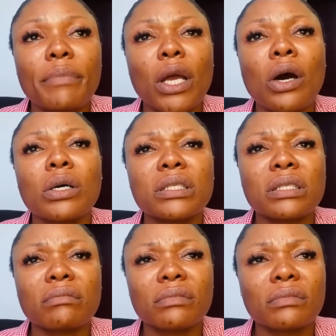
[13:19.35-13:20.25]

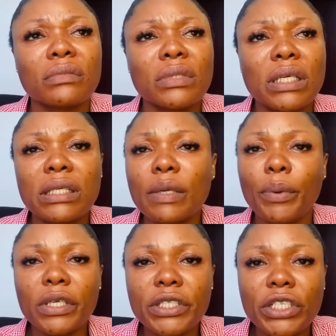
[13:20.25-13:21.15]
because he's a
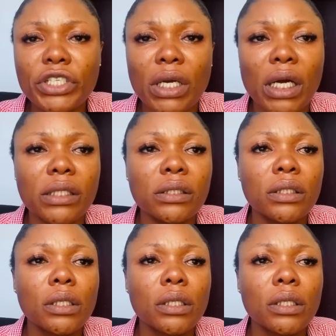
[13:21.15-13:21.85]
politician.